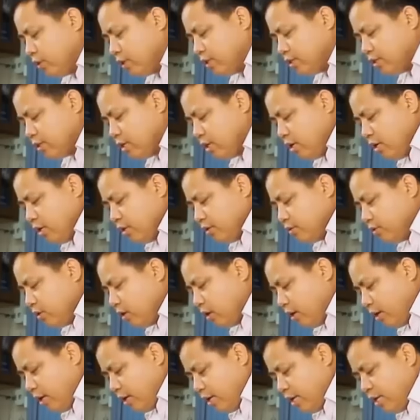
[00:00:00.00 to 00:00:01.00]
this,
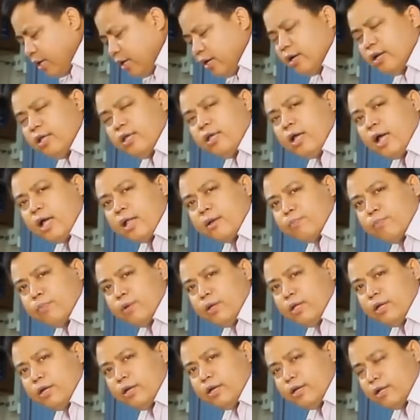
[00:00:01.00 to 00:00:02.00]
the A reading and
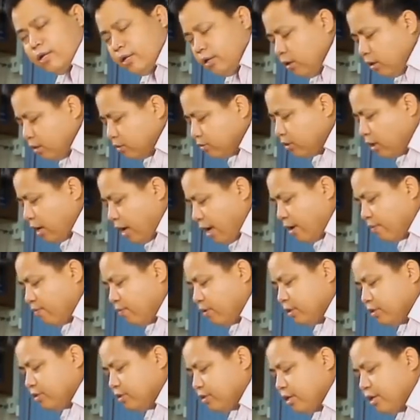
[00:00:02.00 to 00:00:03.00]
B reading, the
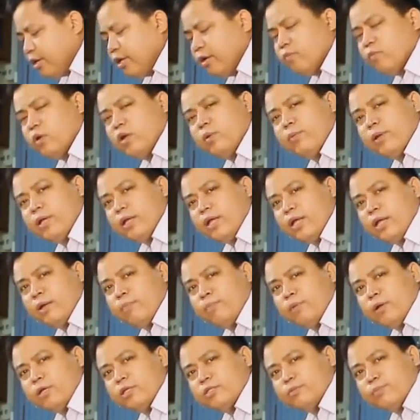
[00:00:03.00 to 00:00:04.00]
average reading will be A
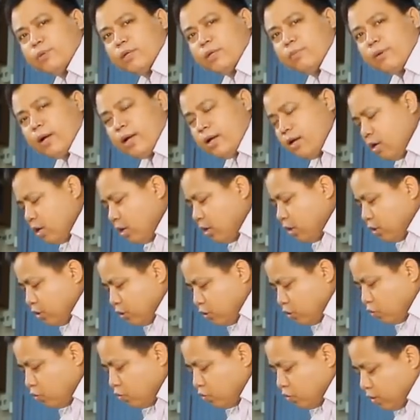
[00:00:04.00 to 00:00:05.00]
plus B by
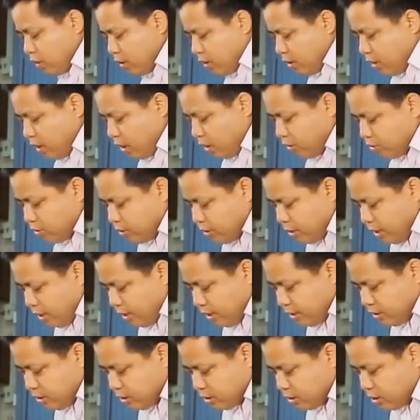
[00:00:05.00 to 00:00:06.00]
2. Now,
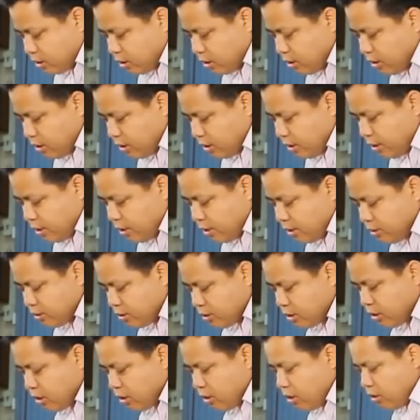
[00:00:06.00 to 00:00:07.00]
this
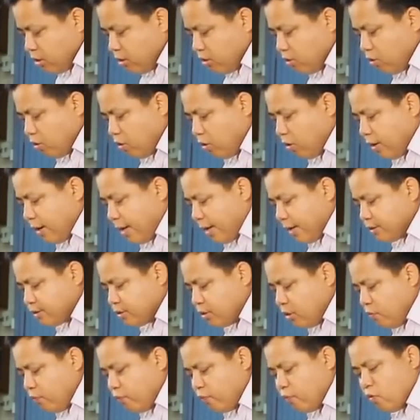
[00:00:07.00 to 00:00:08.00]
is called as
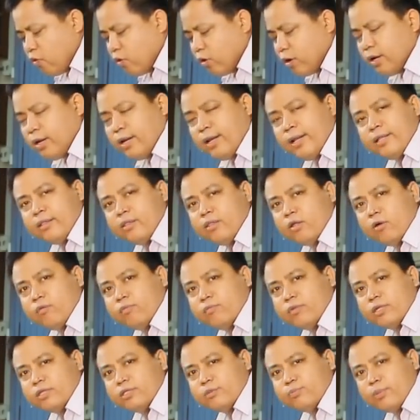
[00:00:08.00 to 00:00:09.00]
the focal length
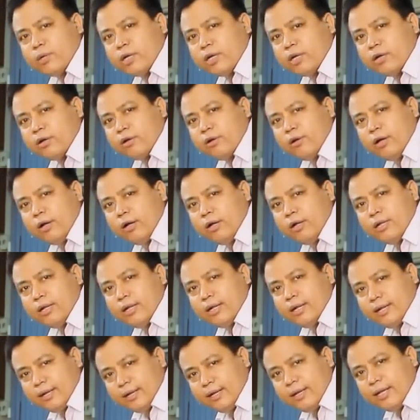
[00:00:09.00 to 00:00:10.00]
of this particular
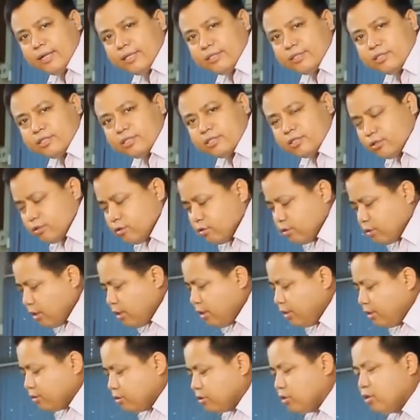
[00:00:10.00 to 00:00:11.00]
lens,
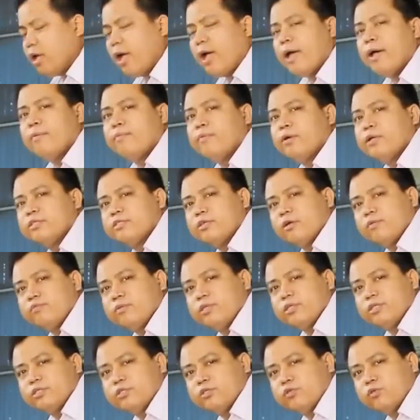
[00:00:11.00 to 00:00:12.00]
okay. So, the average of
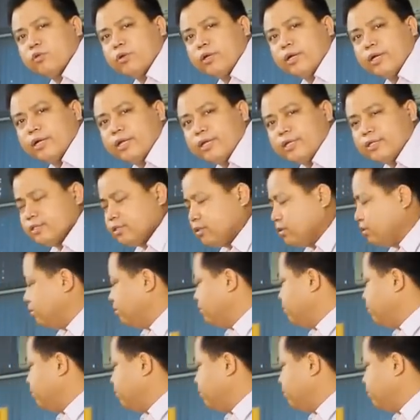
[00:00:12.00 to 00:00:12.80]
these two readings.